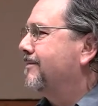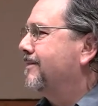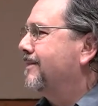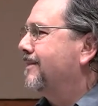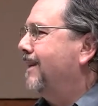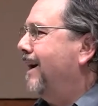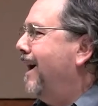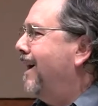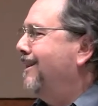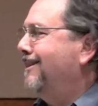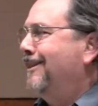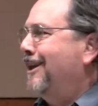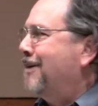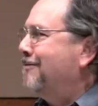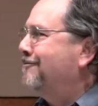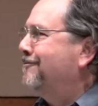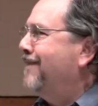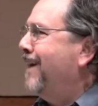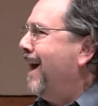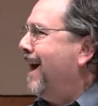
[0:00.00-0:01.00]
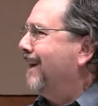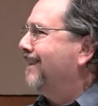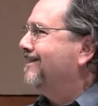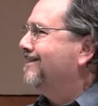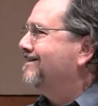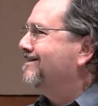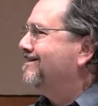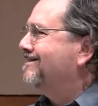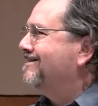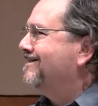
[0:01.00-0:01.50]
I love that.
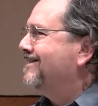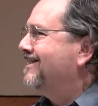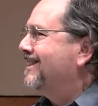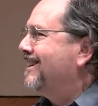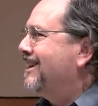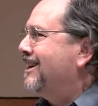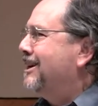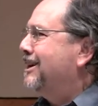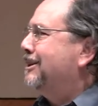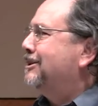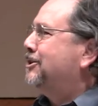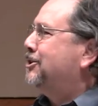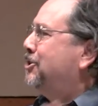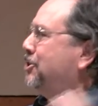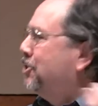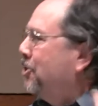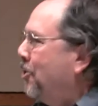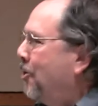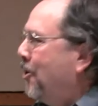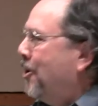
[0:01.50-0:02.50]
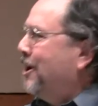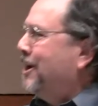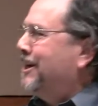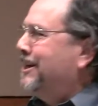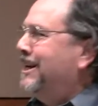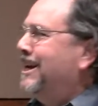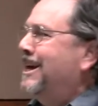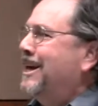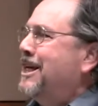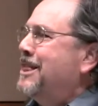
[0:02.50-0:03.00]

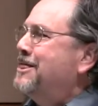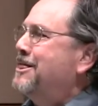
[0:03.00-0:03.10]
Join